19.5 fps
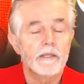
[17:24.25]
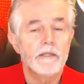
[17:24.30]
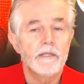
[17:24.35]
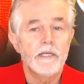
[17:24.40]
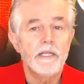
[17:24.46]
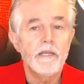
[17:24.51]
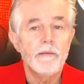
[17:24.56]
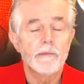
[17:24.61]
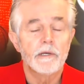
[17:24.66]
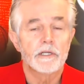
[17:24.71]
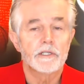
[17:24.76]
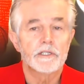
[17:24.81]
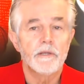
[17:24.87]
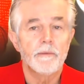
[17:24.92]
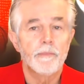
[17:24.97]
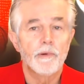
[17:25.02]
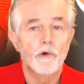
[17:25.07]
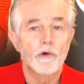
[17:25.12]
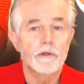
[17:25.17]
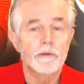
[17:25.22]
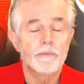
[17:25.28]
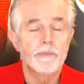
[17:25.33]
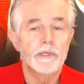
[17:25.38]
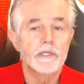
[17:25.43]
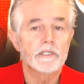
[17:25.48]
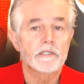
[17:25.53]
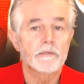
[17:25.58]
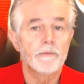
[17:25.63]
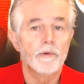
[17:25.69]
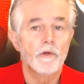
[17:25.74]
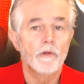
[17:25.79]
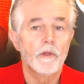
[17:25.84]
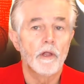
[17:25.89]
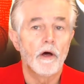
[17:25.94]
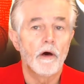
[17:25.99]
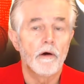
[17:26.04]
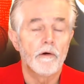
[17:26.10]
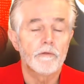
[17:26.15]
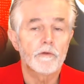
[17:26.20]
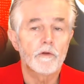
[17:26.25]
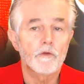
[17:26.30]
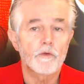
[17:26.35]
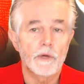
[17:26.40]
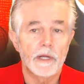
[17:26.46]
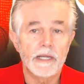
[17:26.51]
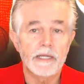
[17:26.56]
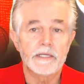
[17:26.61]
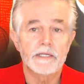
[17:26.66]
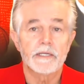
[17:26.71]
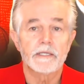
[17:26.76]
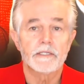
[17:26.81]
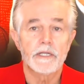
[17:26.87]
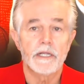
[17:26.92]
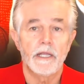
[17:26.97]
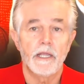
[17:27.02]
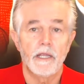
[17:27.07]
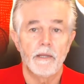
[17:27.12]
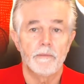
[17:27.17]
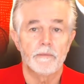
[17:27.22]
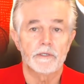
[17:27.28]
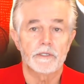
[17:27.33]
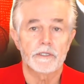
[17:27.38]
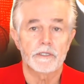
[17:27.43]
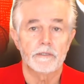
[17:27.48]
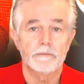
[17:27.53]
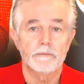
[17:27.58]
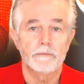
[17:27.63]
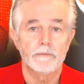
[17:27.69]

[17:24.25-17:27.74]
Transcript: the most important principle of great teams.